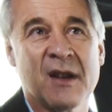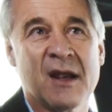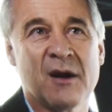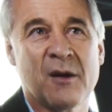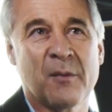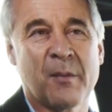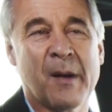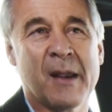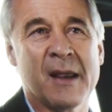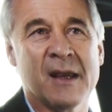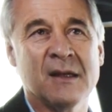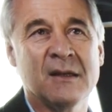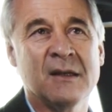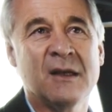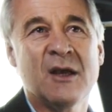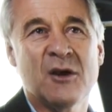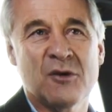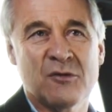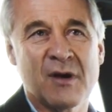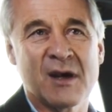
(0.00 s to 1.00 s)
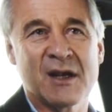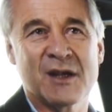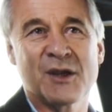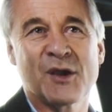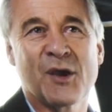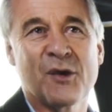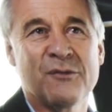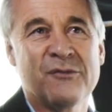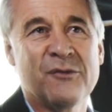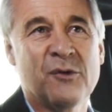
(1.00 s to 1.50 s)
aeroplane ready to
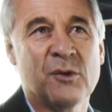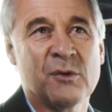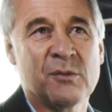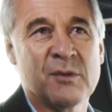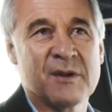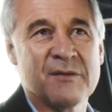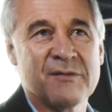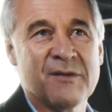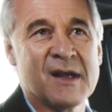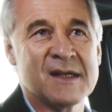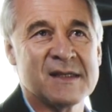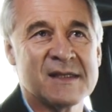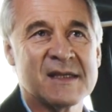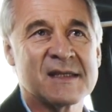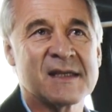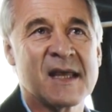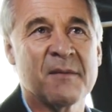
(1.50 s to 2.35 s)
go forward with the flight test